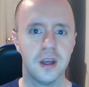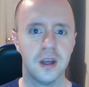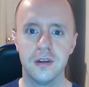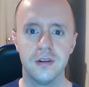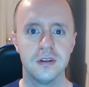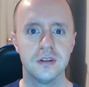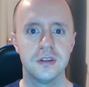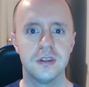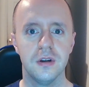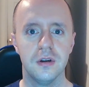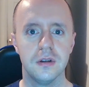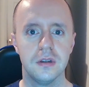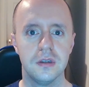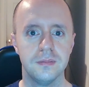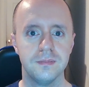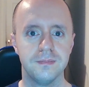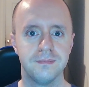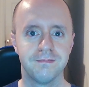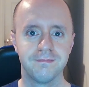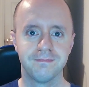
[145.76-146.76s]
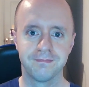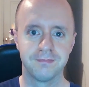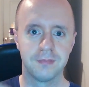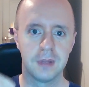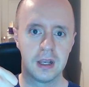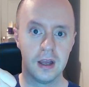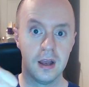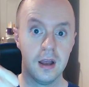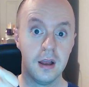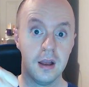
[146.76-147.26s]
That's all there is to it.
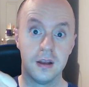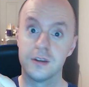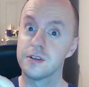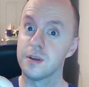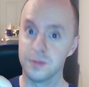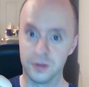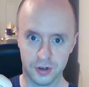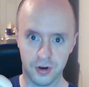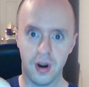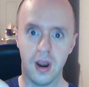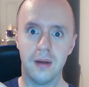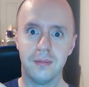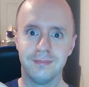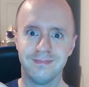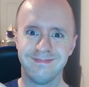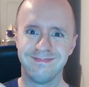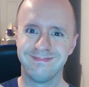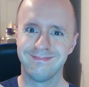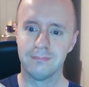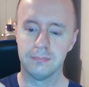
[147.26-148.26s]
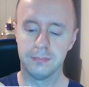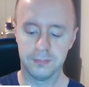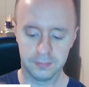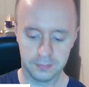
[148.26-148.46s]
Subscribe.